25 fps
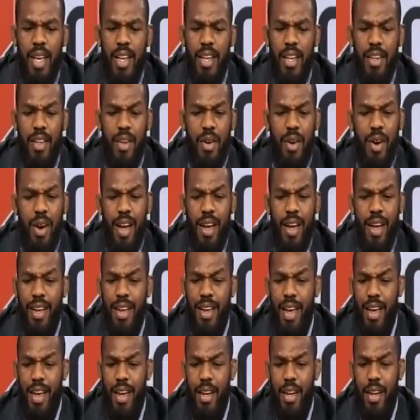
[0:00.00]
you know,
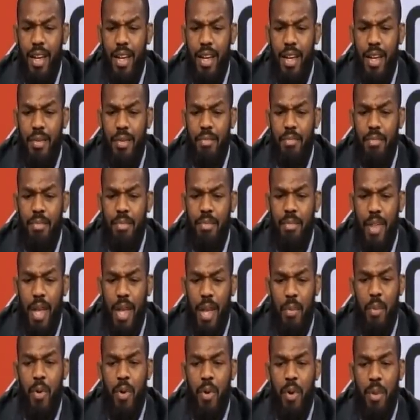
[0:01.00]
at
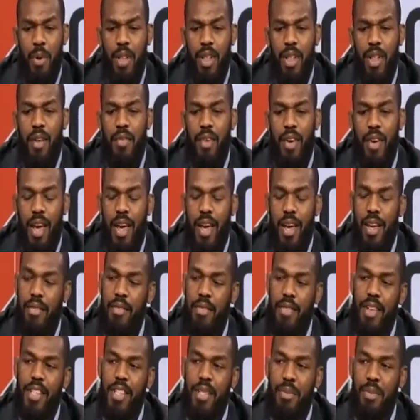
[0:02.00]
that point in my life, I had
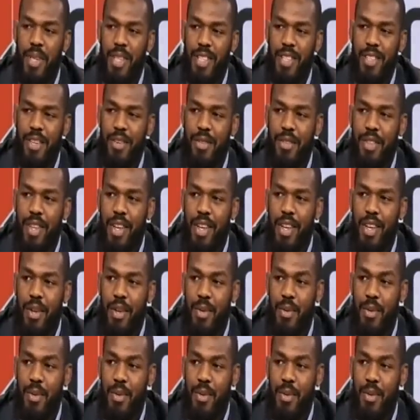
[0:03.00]
convinced myself that it